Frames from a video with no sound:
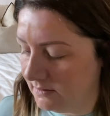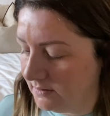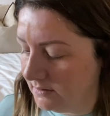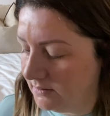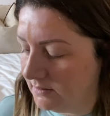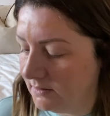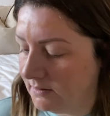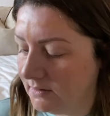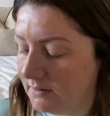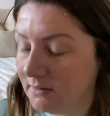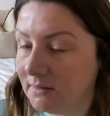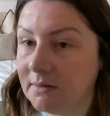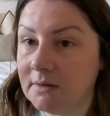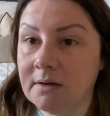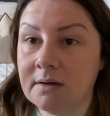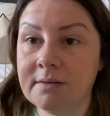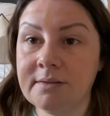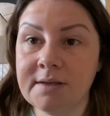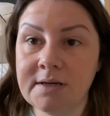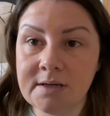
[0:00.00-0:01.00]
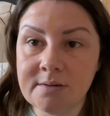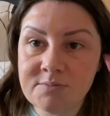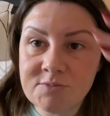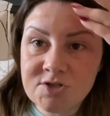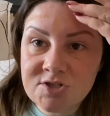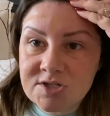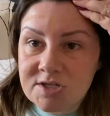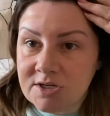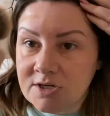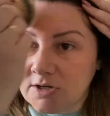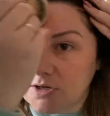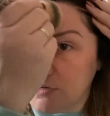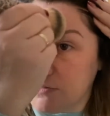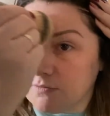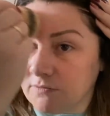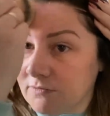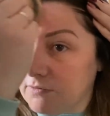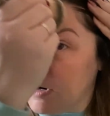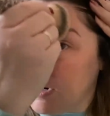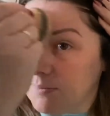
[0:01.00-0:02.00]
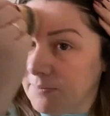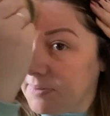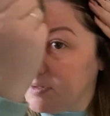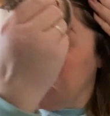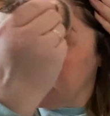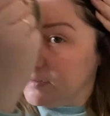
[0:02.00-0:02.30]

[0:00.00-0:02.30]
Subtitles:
and then I'm just going to rub